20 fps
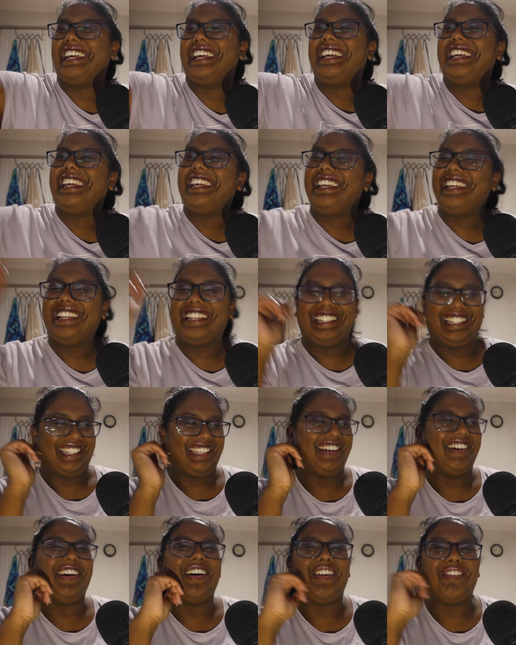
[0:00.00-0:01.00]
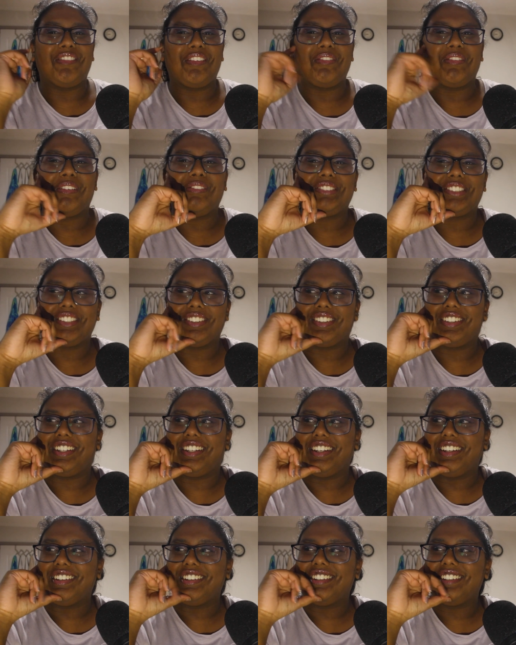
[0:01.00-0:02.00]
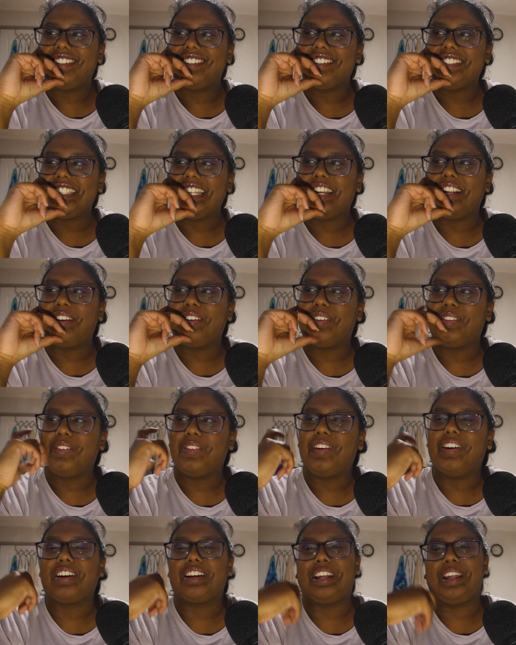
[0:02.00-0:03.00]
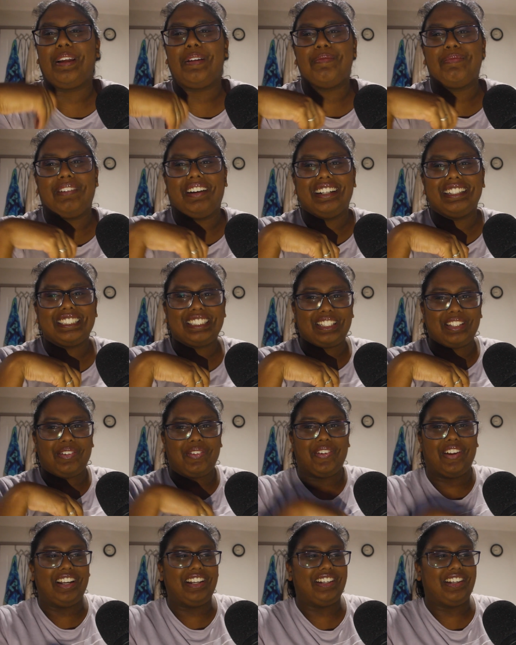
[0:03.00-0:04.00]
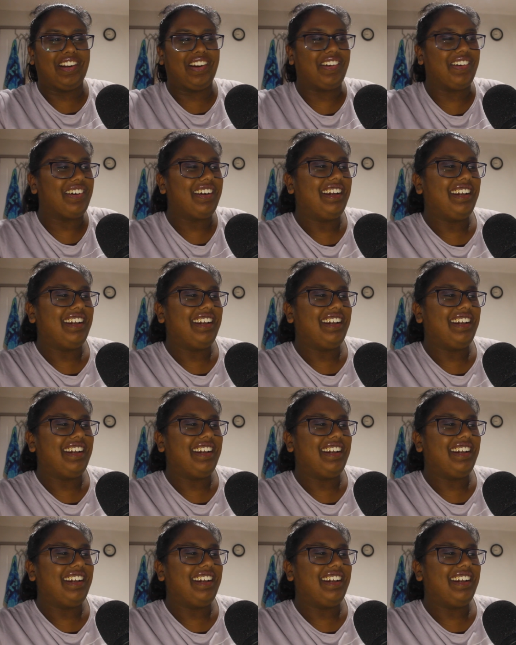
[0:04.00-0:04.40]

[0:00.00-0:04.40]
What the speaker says: one. Oh, my mom's so cute. She's like walking past the window.